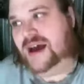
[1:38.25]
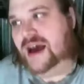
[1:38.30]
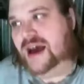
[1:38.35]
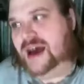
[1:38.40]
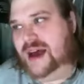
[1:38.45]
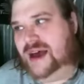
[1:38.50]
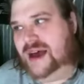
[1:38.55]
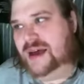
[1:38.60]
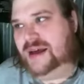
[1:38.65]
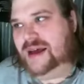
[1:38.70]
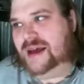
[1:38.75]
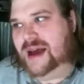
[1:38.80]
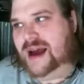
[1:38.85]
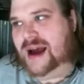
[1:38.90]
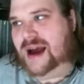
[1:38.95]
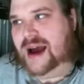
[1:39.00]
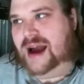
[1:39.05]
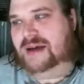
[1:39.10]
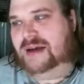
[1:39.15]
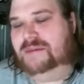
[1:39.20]
Uh,
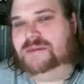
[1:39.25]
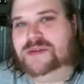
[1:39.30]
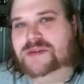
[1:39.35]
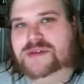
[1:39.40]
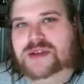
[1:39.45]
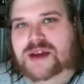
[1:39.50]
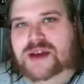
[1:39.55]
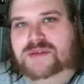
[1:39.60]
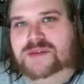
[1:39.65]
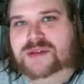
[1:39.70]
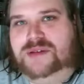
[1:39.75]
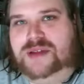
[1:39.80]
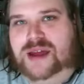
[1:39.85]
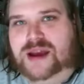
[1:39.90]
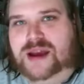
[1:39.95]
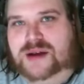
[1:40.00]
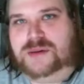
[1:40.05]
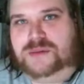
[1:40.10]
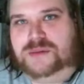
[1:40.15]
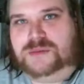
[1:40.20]
I was never,
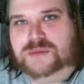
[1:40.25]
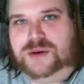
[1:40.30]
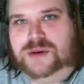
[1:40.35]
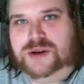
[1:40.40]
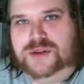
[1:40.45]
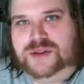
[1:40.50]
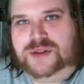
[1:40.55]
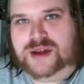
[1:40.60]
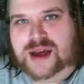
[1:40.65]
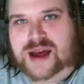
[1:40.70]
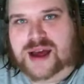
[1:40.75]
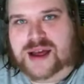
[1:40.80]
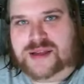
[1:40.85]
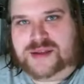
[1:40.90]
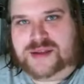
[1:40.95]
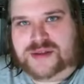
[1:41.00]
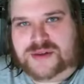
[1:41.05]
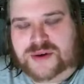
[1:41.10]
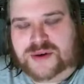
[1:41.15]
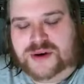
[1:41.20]
like, one of the guys
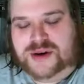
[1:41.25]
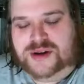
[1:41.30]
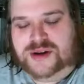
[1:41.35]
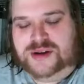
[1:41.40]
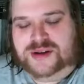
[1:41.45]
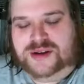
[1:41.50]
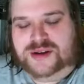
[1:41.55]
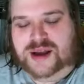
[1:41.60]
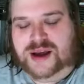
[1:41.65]
that started...